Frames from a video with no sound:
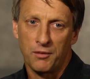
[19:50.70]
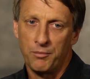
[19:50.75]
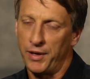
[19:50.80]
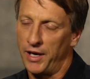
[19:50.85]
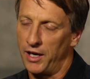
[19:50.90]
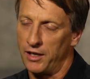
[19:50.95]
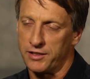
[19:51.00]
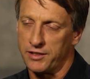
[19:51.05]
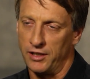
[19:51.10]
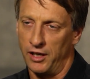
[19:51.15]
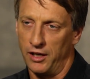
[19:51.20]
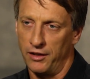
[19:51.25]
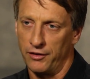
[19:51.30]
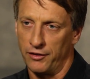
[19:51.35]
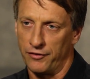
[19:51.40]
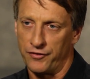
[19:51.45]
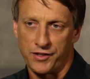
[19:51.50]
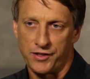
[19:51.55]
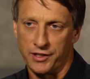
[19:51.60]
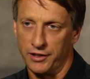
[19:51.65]
compared to
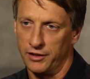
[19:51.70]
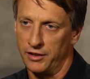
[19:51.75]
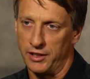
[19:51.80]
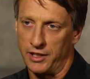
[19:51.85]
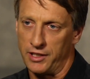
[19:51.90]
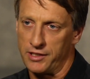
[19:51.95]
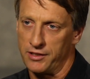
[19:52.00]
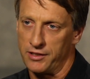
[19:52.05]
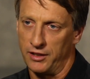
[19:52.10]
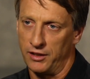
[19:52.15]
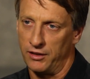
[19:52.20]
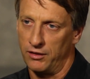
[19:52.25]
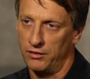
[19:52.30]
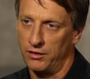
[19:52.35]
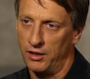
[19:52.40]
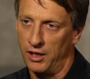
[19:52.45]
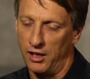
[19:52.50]
other facilities, no.